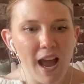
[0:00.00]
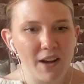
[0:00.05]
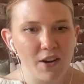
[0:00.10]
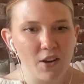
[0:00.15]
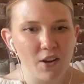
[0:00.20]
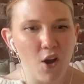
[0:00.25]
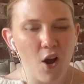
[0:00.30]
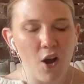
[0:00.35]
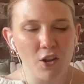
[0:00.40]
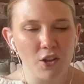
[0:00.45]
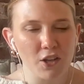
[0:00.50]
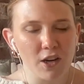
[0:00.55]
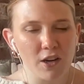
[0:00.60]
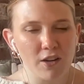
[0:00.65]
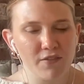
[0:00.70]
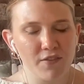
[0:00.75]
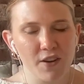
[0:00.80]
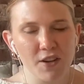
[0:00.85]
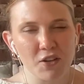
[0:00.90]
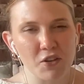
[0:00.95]
a caller, our
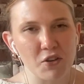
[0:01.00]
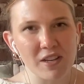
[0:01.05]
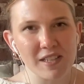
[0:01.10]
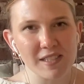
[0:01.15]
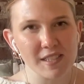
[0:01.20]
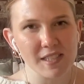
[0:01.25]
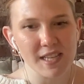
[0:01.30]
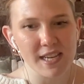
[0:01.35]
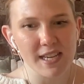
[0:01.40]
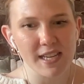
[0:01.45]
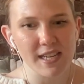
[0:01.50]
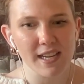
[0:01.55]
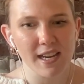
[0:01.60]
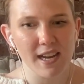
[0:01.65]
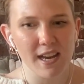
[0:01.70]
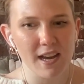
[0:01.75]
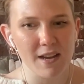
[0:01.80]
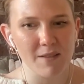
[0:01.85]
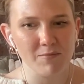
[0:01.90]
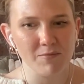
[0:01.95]
friend Christy,
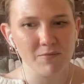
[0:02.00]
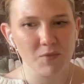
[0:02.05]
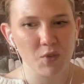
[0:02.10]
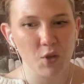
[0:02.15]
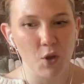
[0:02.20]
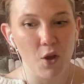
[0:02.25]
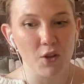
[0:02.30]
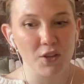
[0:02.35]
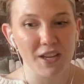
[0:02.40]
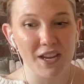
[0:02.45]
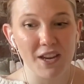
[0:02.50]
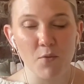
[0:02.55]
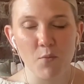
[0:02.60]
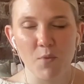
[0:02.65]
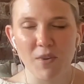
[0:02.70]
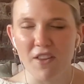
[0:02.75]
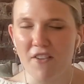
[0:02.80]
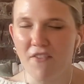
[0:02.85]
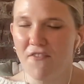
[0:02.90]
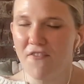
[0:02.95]
called in
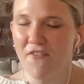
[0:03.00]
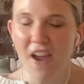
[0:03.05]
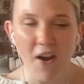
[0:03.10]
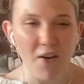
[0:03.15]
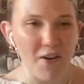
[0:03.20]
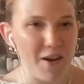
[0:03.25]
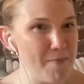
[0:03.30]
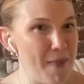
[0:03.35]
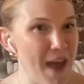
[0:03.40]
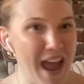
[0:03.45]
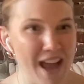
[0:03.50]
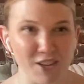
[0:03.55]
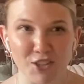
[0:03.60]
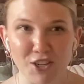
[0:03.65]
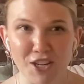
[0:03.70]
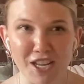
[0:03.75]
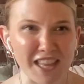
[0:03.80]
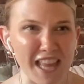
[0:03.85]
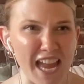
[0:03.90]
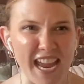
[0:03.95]
with a very
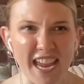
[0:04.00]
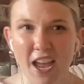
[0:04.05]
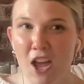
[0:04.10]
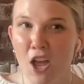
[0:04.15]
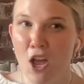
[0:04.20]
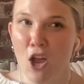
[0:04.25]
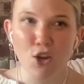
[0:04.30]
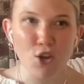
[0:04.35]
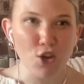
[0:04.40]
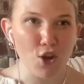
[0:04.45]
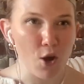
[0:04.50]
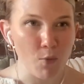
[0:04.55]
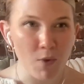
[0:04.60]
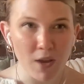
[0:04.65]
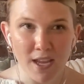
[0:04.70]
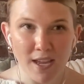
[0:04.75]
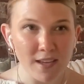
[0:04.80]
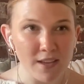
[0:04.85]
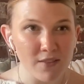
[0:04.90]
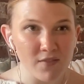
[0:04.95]
passionate, like, no one
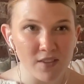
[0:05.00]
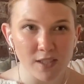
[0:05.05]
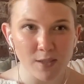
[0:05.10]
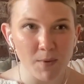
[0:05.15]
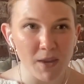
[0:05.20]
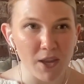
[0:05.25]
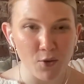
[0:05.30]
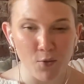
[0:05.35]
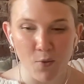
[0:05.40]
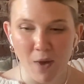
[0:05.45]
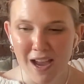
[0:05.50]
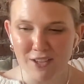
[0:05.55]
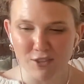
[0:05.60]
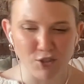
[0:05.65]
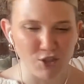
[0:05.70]
can convince me otherwise.